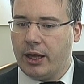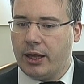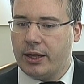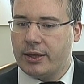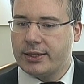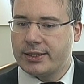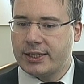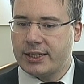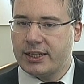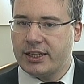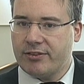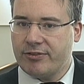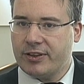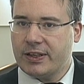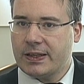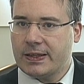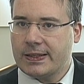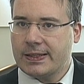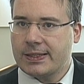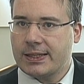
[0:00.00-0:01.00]
the
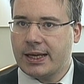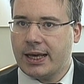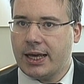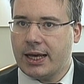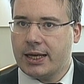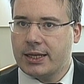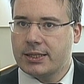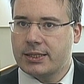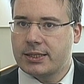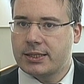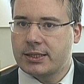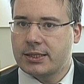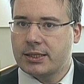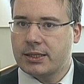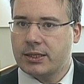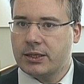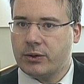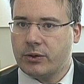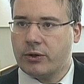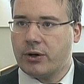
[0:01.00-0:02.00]
significance is,
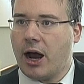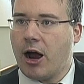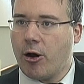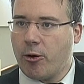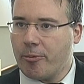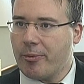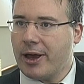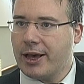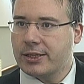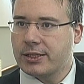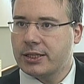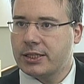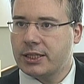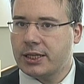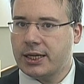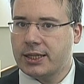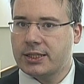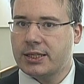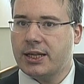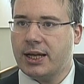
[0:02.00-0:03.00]
or our message
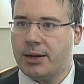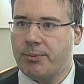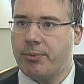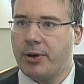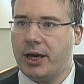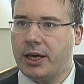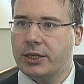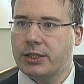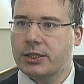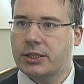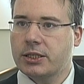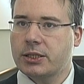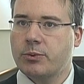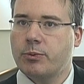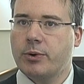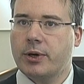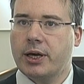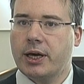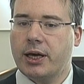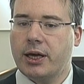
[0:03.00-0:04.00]
is, that patients
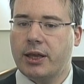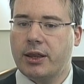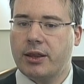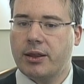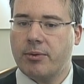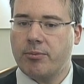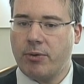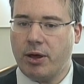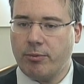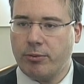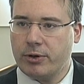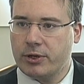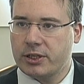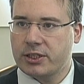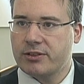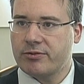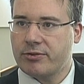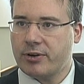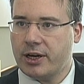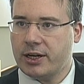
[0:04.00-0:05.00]
with membranous
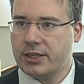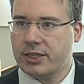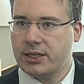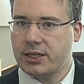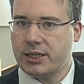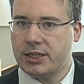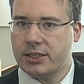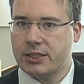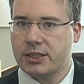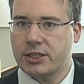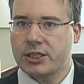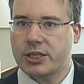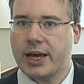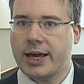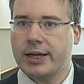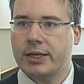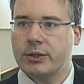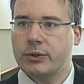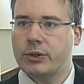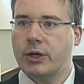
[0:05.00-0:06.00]
nephritis, at least in
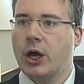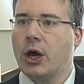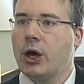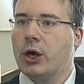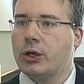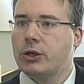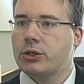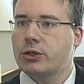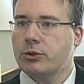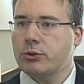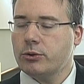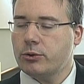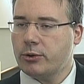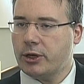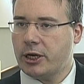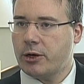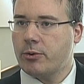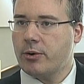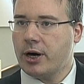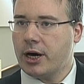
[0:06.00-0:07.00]
childhood, don't
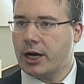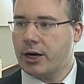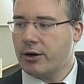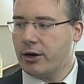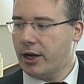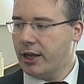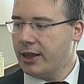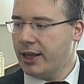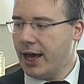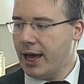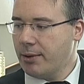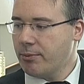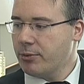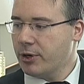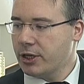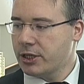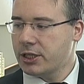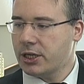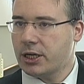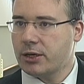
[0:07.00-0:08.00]
require that
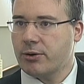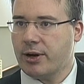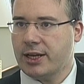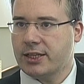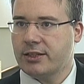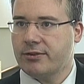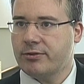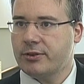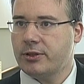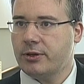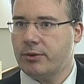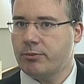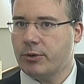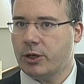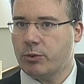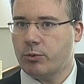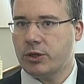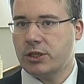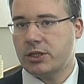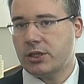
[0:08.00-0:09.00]
much aggressive
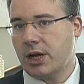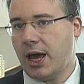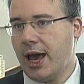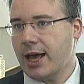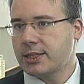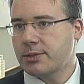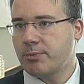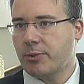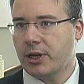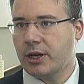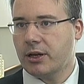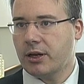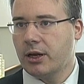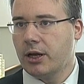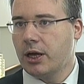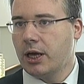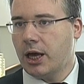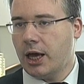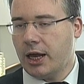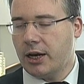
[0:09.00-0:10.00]
treatment, which has been,
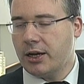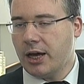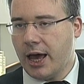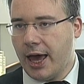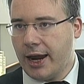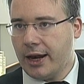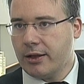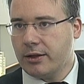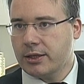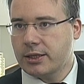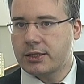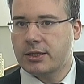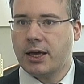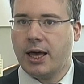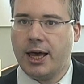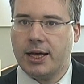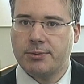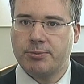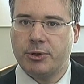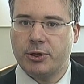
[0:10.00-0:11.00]
in adults,
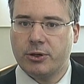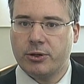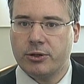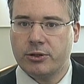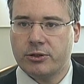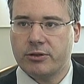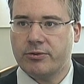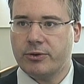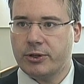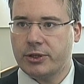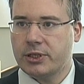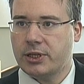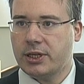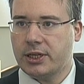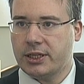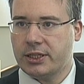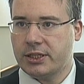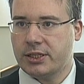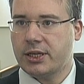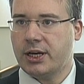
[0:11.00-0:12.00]
has been
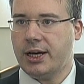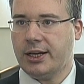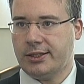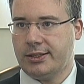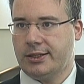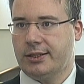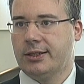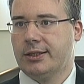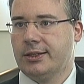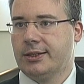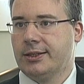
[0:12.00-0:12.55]
controversially discussed.